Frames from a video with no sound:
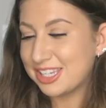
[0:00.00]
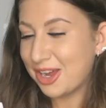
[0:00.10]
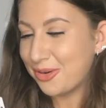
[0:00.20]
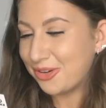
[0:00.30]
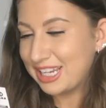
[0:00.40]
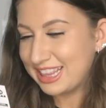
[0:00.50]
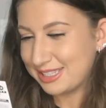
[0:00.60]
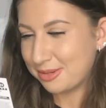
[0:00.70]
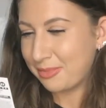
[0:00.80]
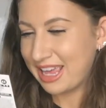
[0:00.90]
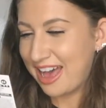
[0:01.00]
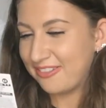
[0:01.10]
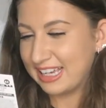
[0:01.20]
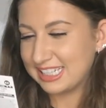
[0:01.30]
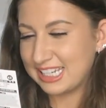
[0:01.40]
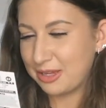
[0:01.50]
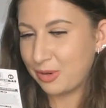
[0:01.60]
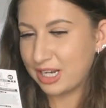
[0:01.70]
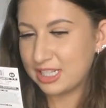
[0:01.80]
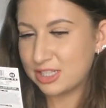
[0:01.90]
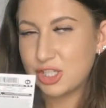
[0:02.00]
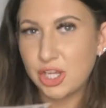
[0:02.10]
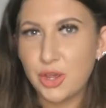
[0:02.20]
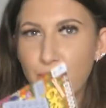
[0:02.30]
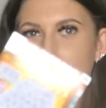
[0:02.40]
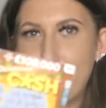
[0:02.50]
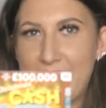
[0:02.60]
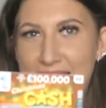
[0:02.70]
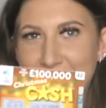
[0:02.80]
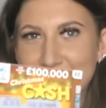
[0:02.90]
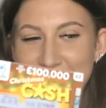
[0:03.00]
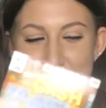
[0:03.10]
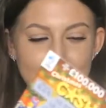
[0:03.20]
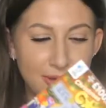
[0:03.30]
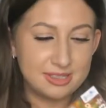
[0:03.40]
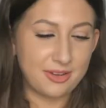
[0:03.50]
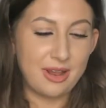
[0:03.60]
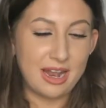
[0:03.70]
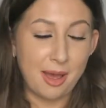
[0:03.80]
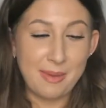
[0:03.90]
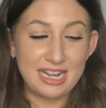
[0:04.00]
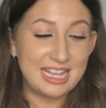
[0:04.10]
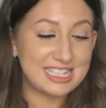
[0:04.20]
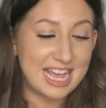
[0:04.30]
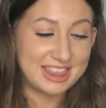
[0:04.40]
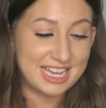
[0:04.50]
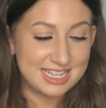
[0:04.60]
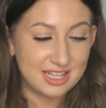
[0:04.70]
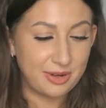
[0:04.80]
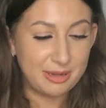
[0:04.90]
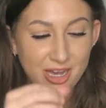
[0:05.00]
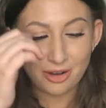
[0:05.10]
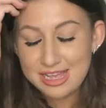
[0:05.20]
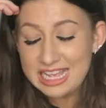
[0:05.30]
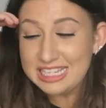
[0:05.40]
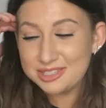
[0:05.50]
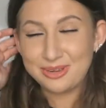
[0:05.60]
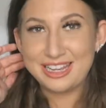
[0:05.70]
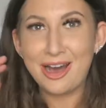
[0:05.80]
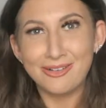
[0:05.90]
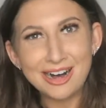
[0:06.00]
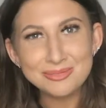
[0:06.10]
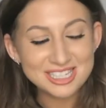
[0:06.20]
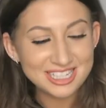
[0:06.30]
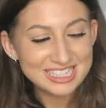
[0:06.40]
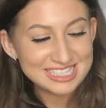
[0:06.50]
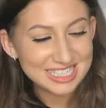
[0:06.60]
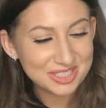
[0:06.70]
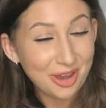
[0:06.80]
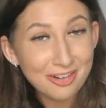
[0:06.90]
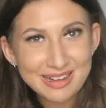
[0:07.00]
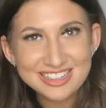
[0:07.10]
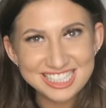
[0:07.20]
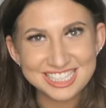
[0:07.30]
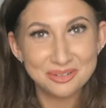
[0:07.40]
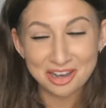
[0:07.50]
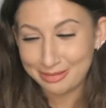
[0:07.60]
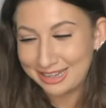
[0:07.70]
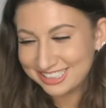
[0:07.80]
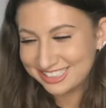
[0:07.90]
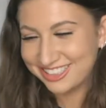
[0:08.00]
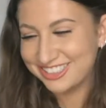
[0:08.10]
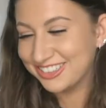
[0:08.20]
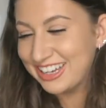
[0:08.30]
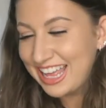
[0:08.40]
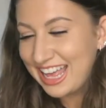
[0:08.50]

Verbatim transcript: so on this one, we have actually won two pounds as well. So, I mean, let's add that to the winning pile. So we're now up to £12, pounds, yeah, £12 in total.